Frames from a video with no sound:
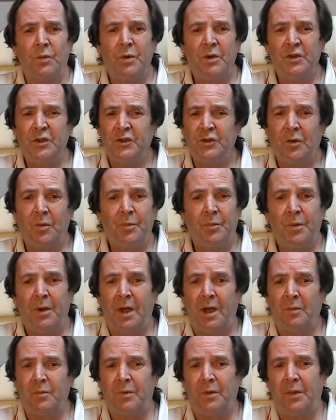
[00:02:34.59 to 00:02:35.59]
which is on
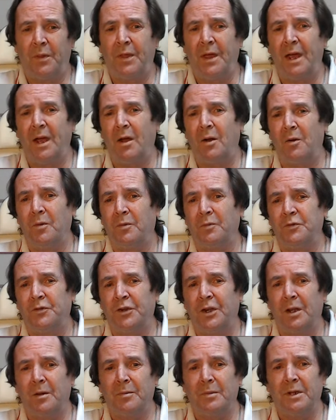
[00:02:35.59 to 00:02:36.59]
par with that of
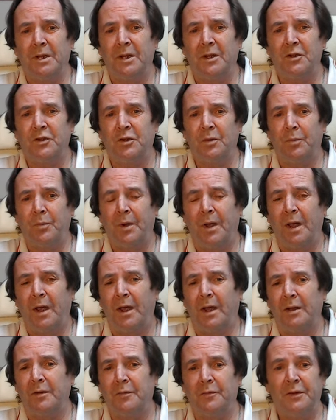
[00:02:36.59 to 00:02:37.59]
Germany and Japan.